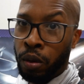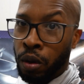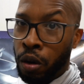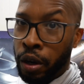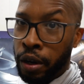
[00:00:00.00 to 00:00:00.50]

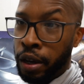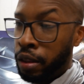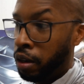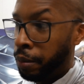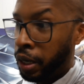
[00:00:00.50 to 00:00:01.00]
Alright, now
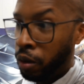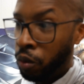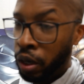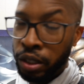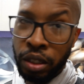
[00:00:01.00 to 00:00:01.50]
that I'm not
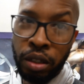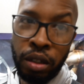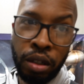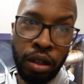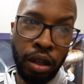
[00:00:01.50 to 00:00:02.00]
rushing,
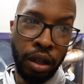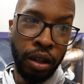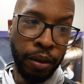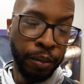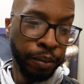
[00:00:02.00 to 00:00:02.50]

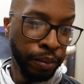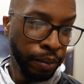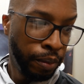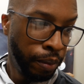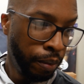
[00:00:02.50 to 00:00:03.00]

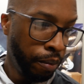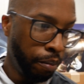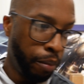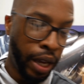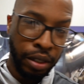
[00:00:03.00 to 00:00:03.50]

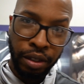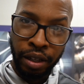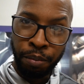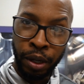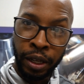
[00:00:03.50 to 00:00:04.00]
back to
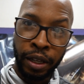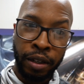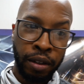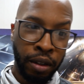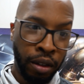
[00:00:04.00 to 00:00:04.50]
that blade.
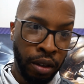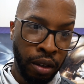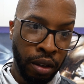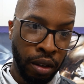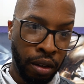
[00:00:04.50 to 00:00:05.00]

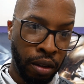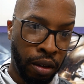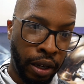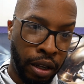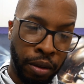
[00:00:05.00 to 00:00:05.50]

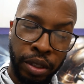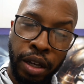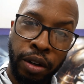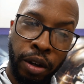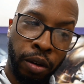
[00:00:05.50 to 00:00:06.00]
Like I was
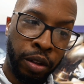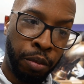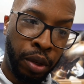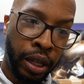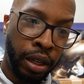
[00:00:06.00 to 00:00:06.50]
saying earlier, the
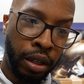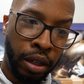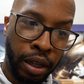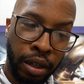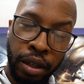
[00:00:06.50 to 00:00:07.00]
blade
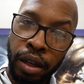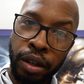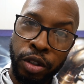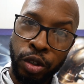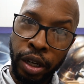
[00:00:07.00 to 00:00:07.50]
doesn't cut
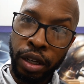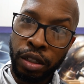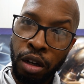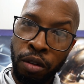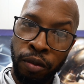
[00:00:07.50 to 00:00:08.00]
as straight
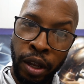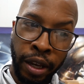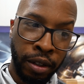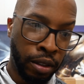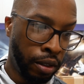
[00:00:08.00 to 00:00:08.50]
as I would have
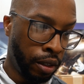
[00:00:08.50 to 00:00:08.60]
liked.